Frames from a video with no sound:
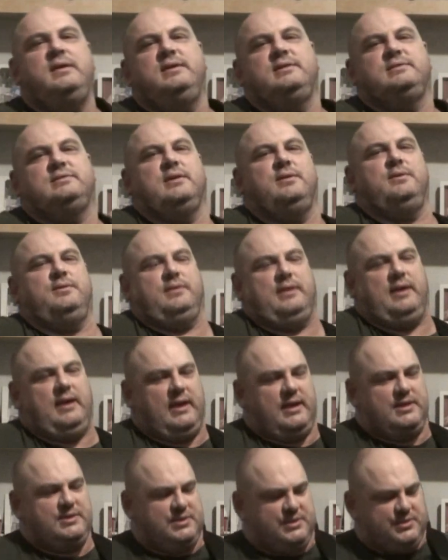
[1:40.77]
So
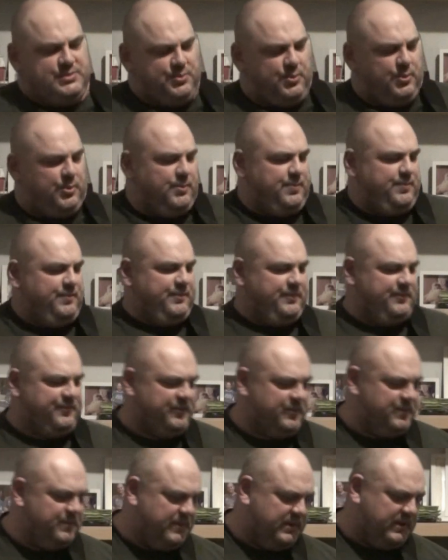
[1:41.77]
as you saw
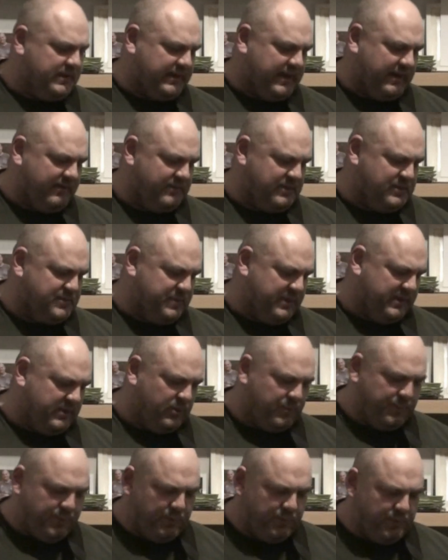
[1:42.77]
from Gary's
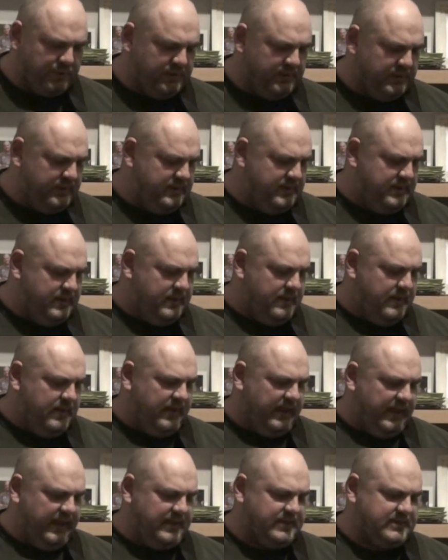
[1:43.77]
pedal board,
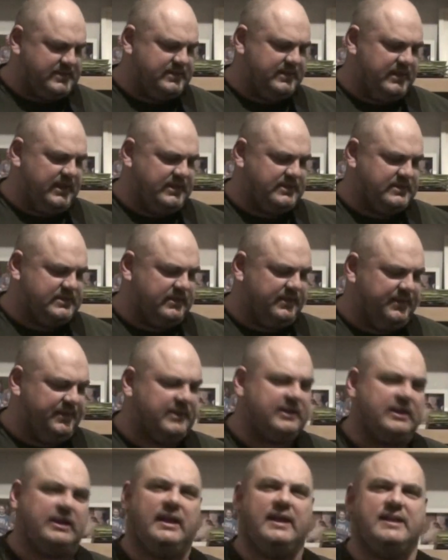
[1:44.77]
it's like the
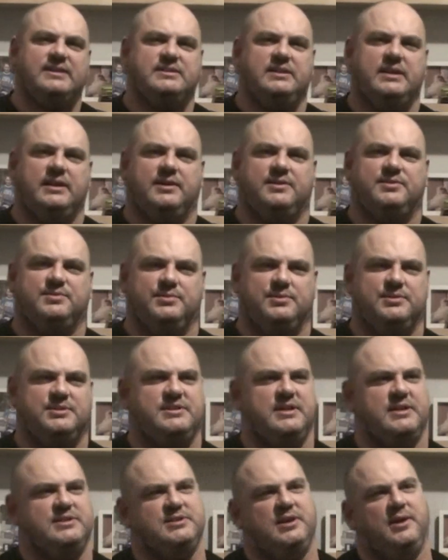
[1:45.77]
classic sort of
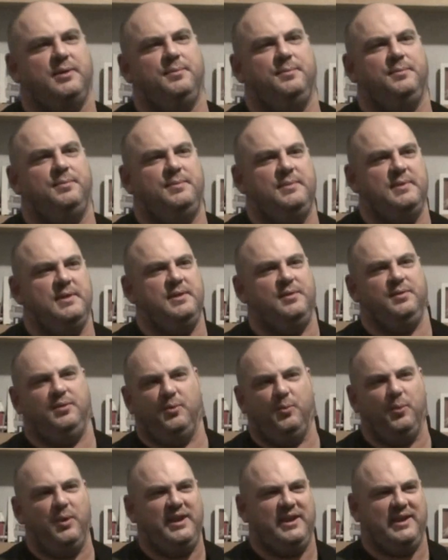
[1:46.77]
setup, the
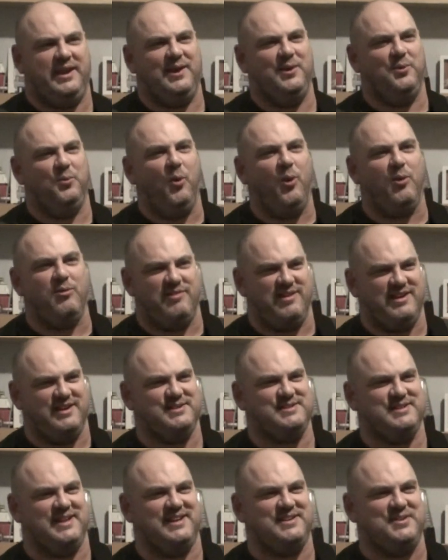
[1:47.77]
weekend warrior
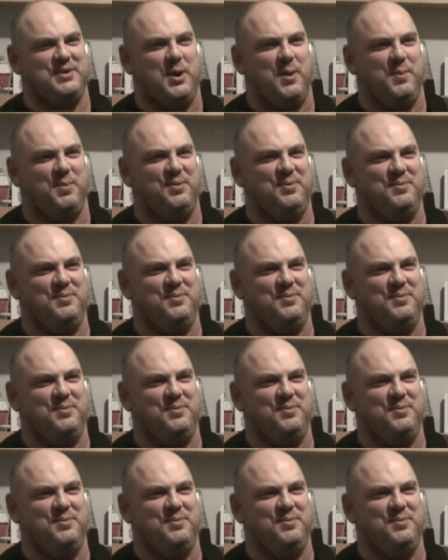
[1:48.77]
setup.